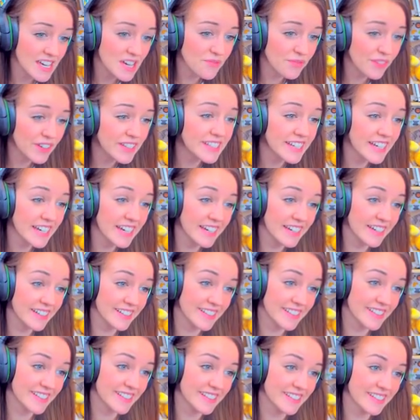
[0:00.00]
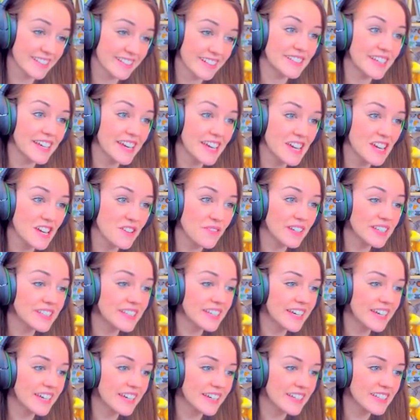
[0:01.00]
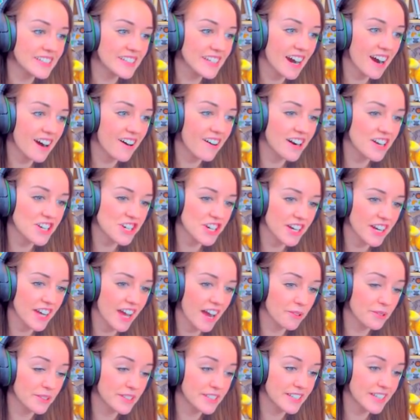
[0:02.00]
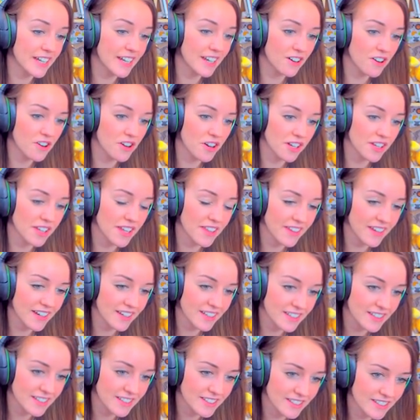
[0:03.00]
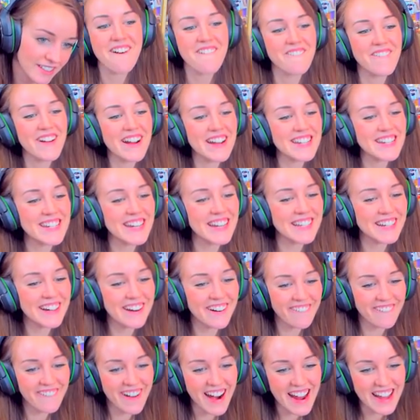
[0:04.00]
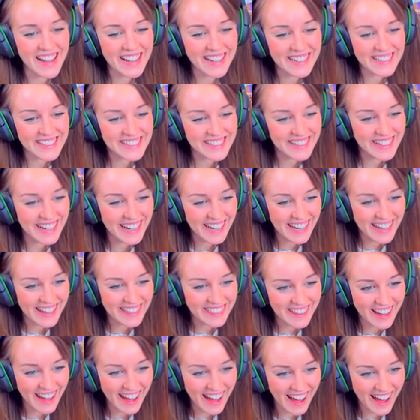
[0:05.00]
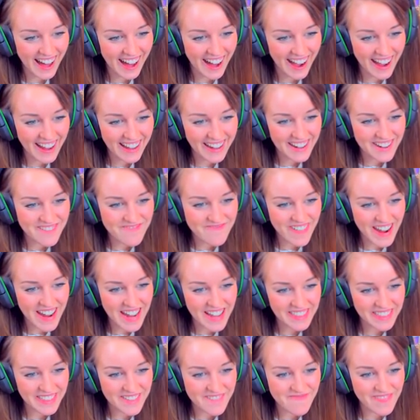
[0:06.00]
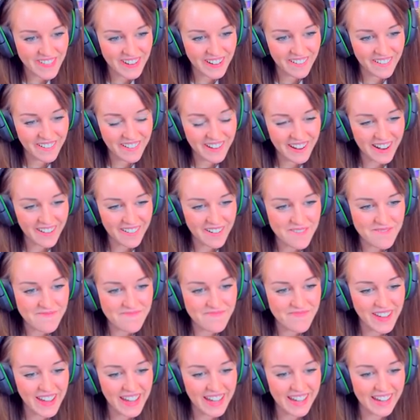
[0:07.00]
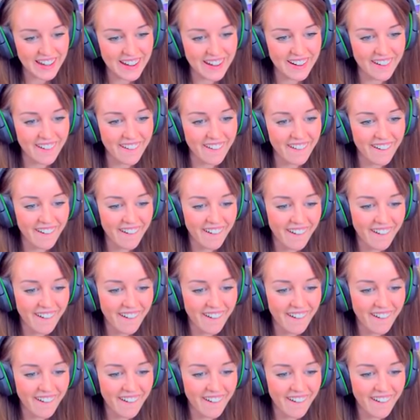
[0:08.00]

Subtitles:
Eevee's ears. So Eevee's ears are actually, I would say, longer than this. Which is great, because look at that! I can make them longer and bigger.